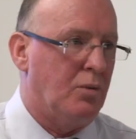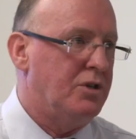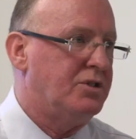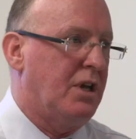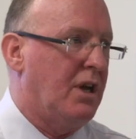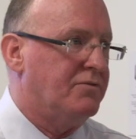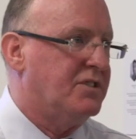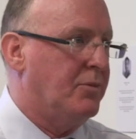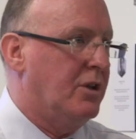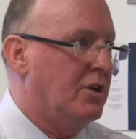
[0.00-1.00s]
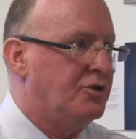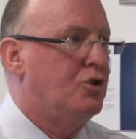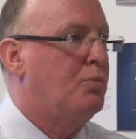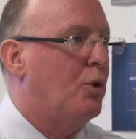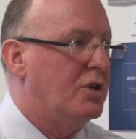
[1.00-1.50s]
we used to have something like
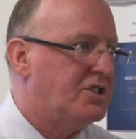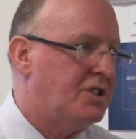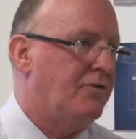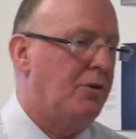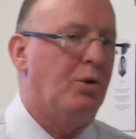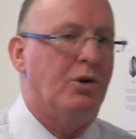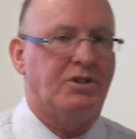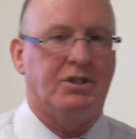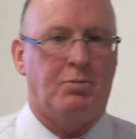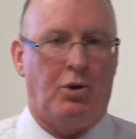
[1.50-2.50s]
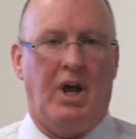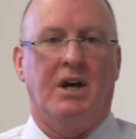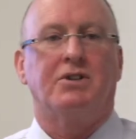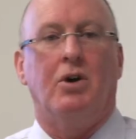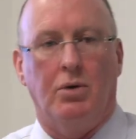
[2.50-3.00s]
2.7 persons per
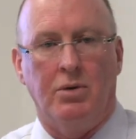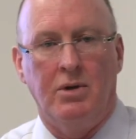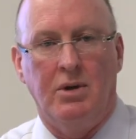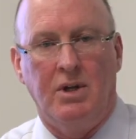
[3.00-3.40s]
household.